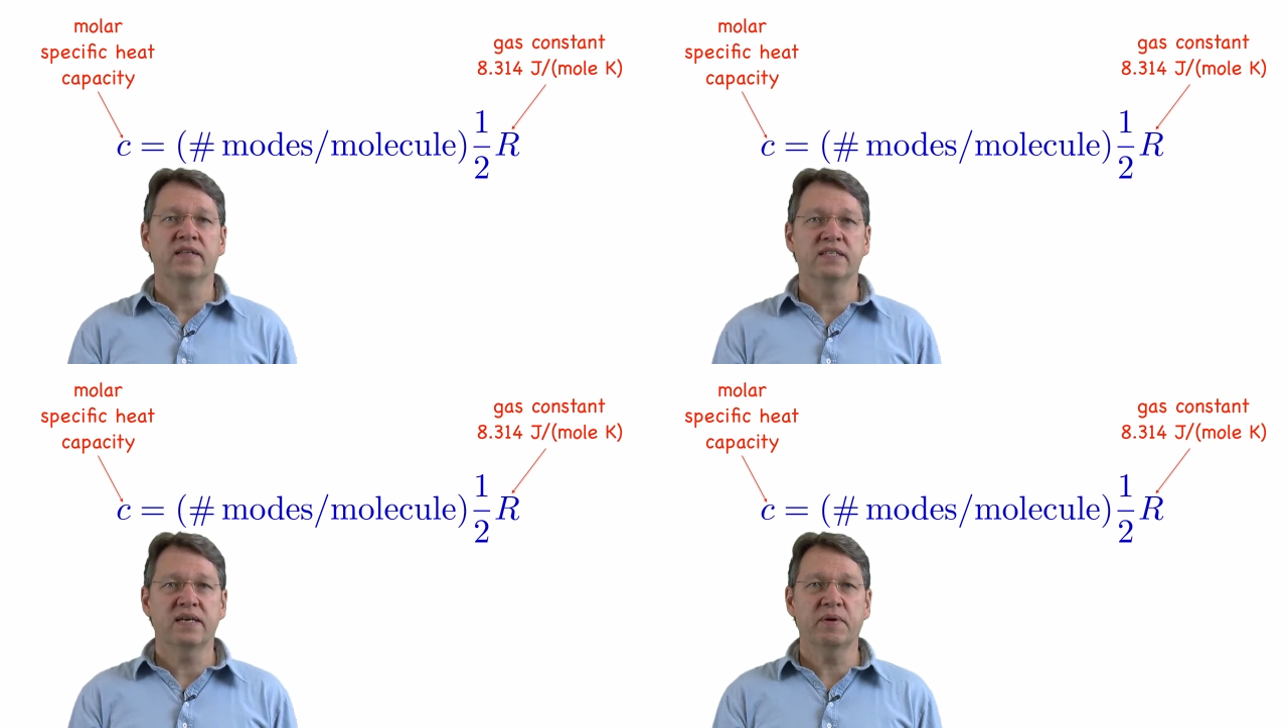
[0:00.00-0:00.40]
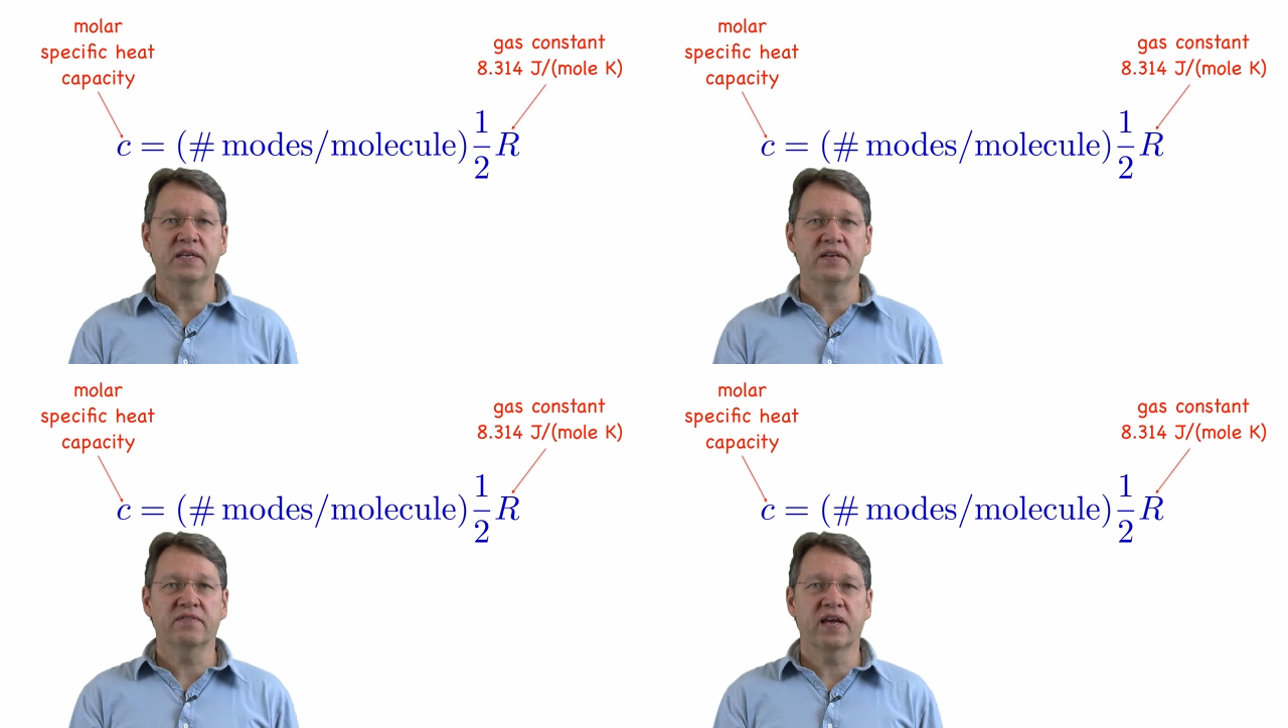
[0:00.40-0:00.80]
The same
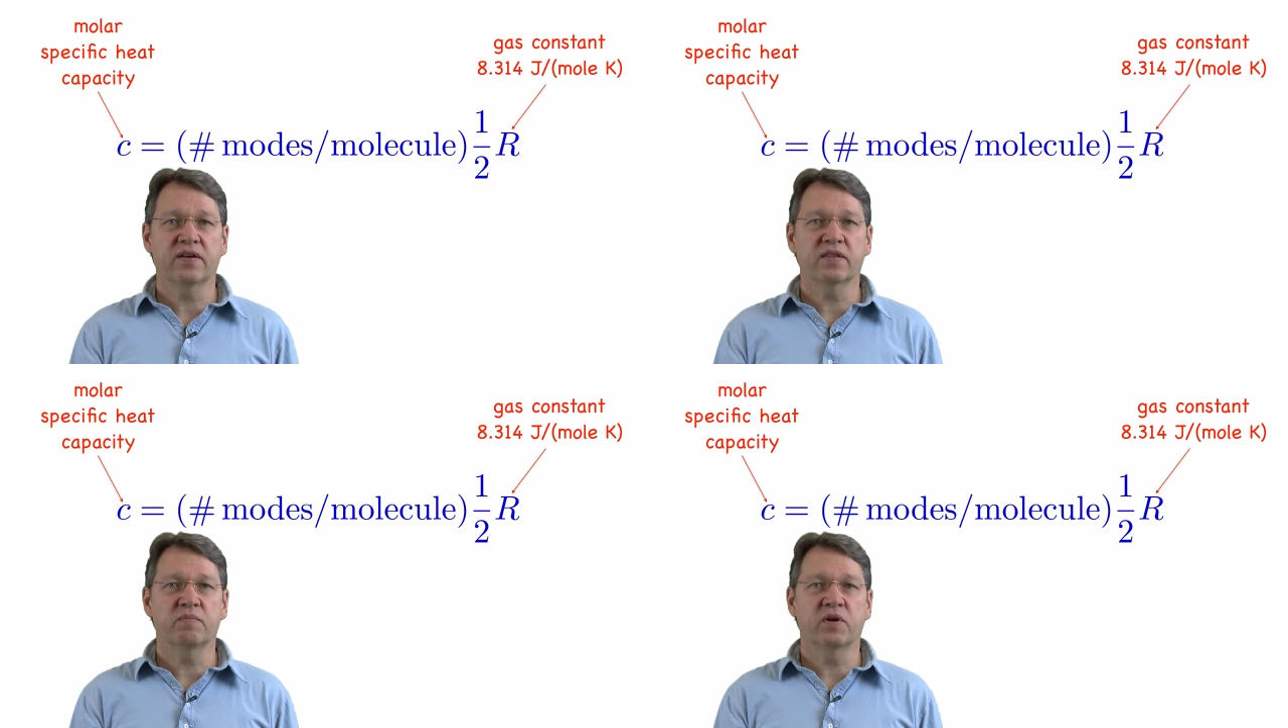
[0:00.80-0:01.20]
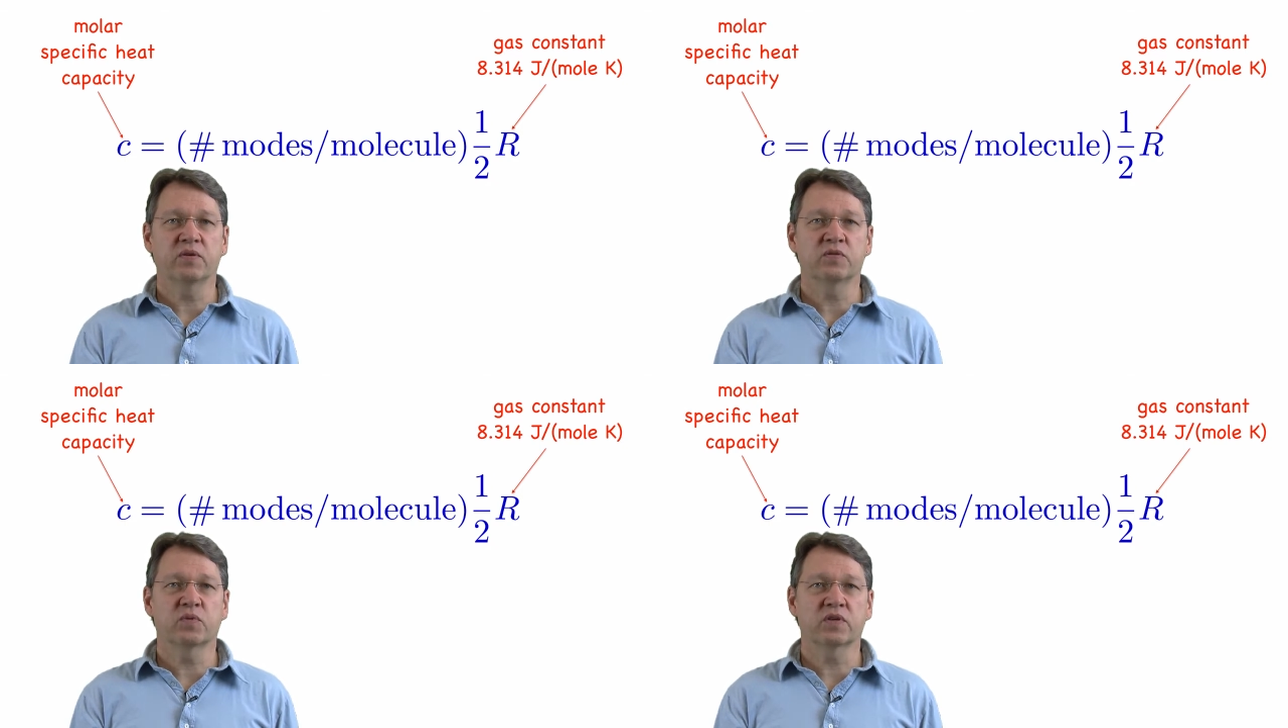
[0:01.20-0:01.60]
idea of counting the
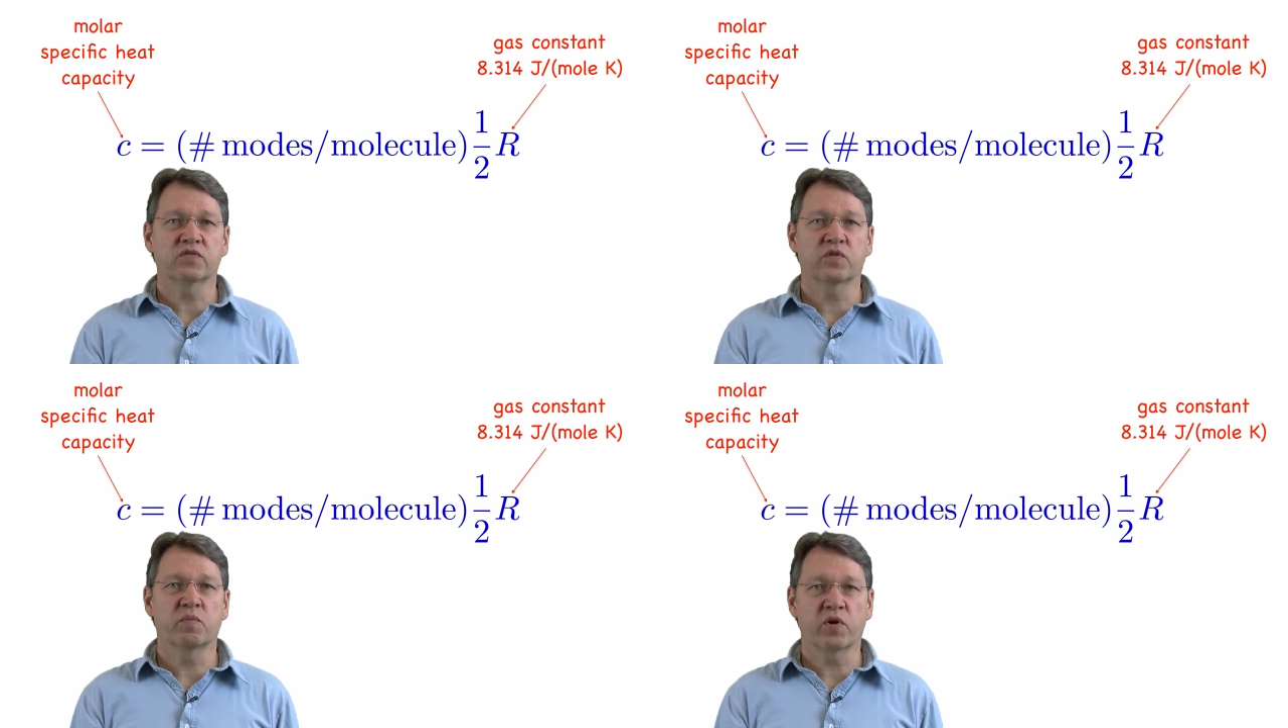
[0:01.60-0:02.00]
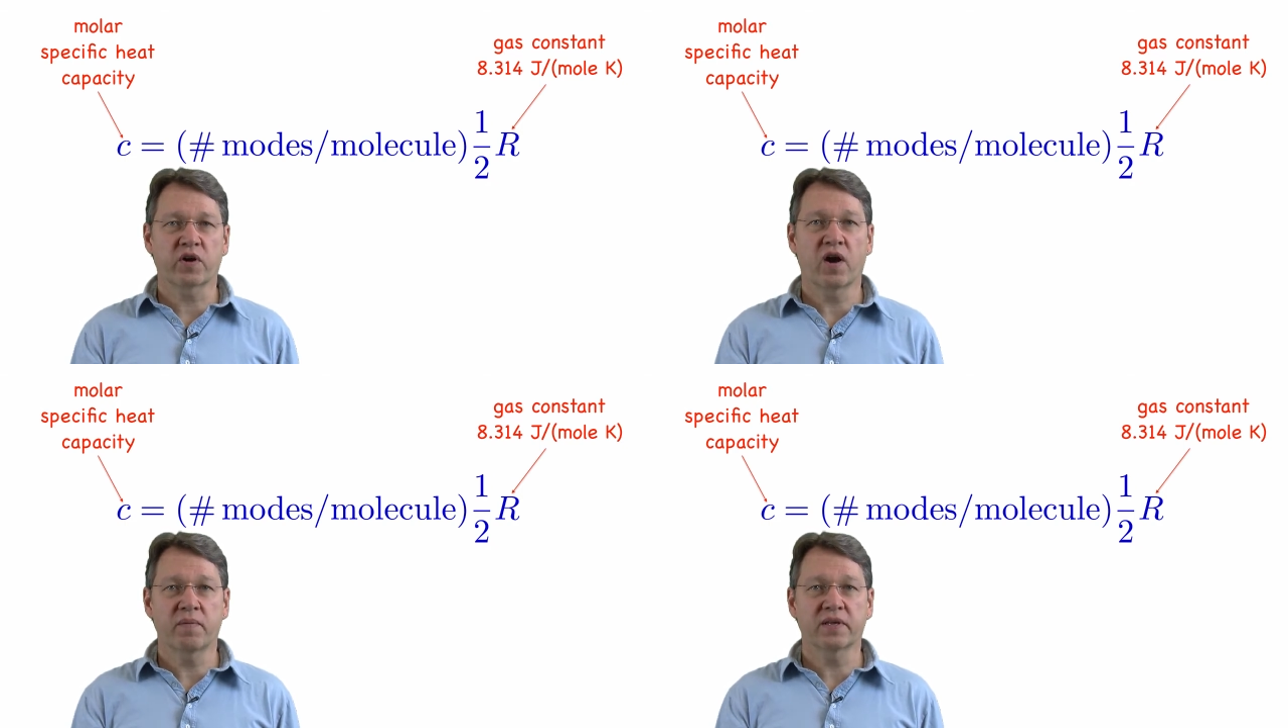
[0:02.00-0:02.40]
modes works for more
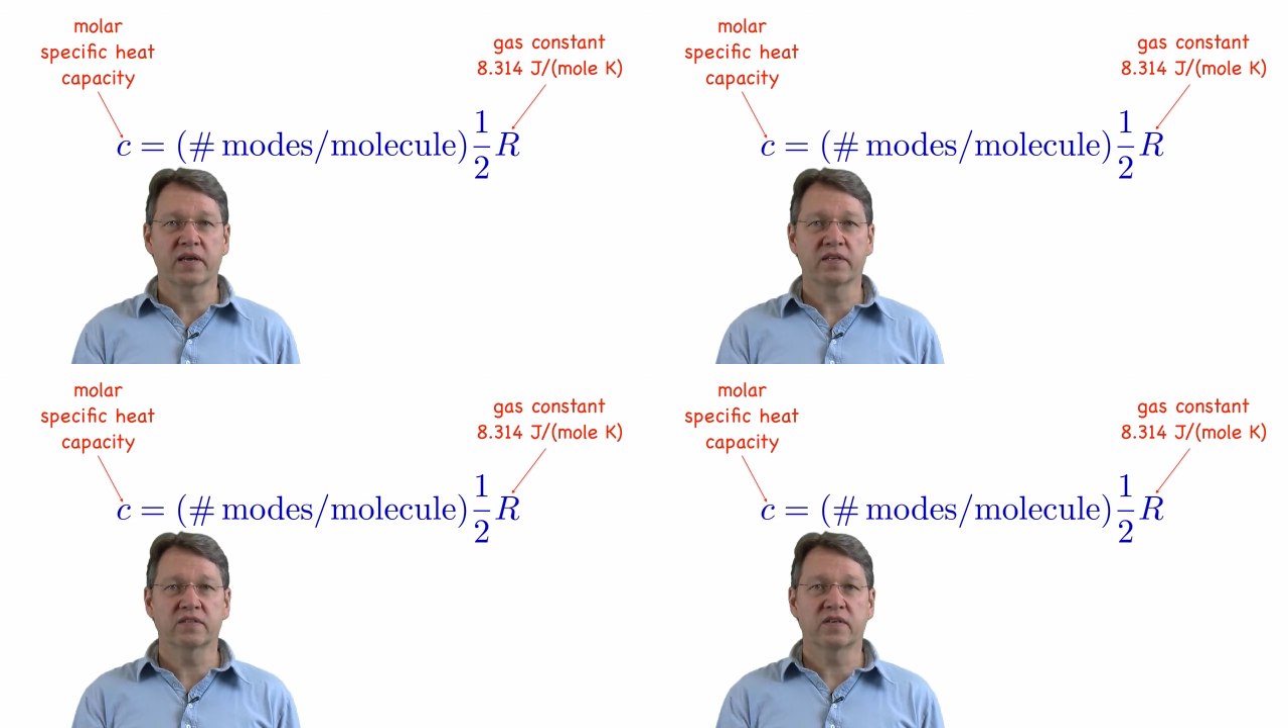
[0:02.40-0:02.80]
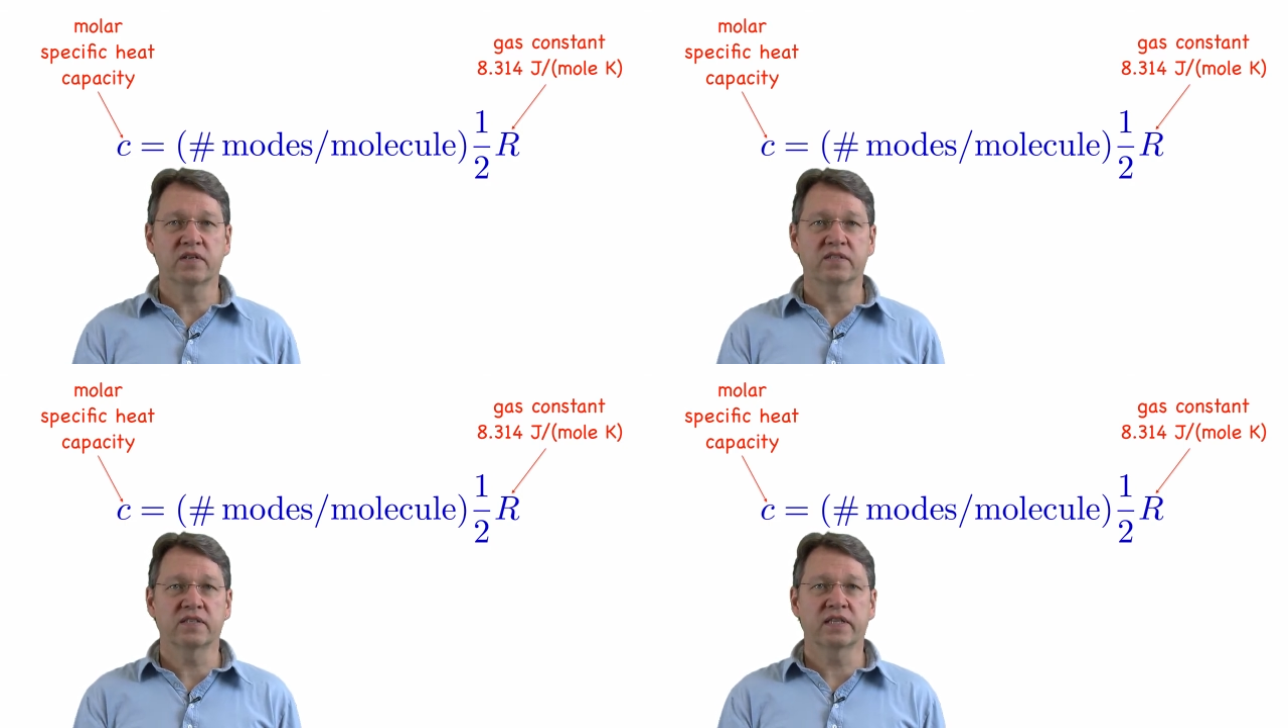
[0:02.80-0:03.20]
complicated
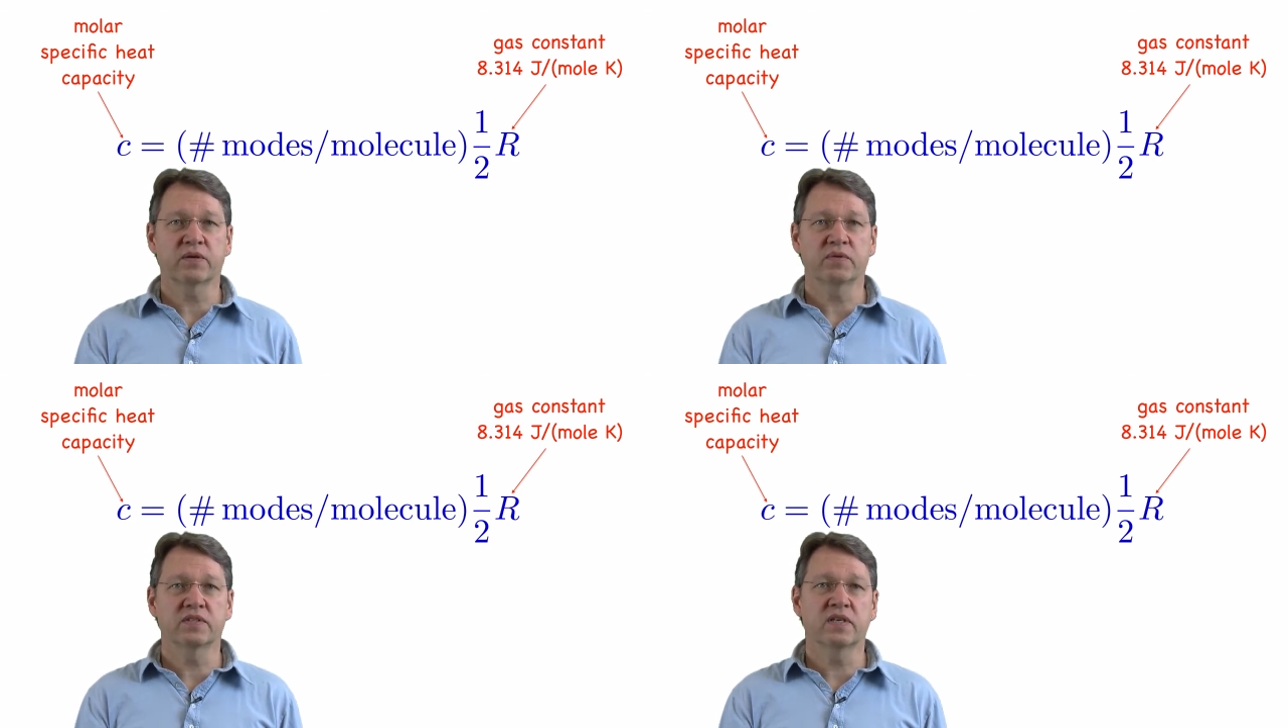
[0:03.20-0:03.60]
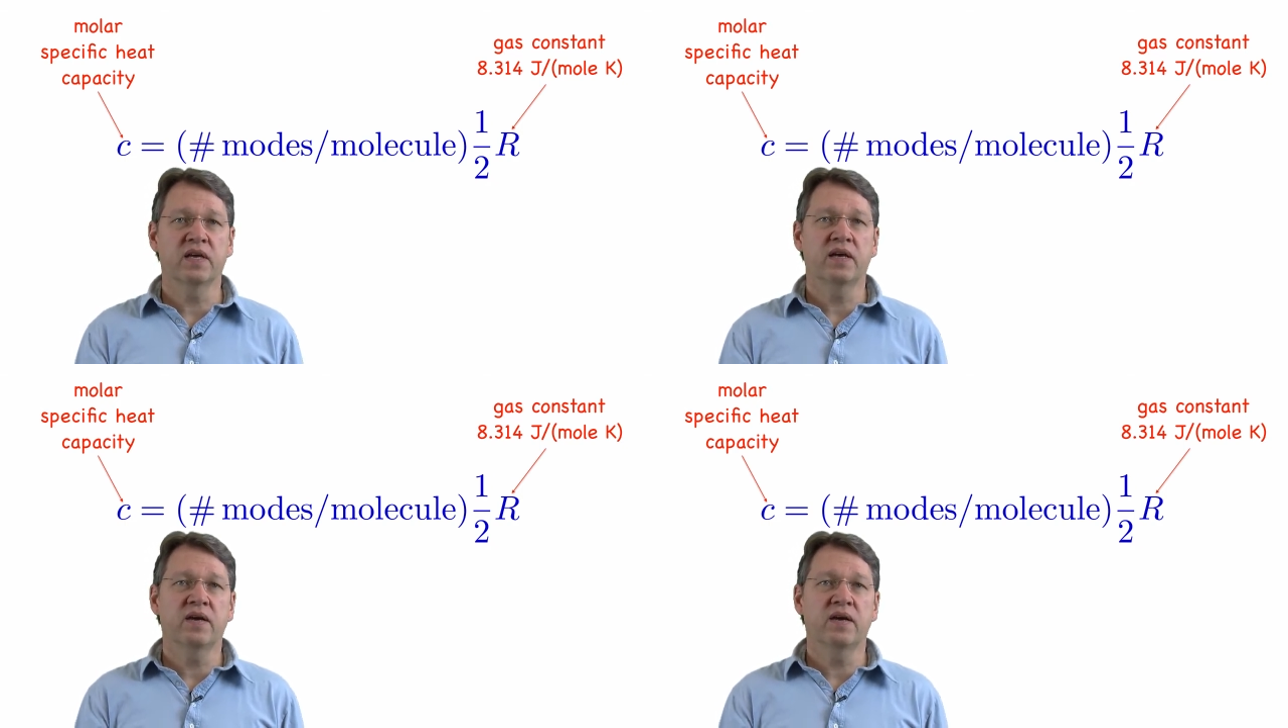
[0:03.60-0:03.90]
solids and liquids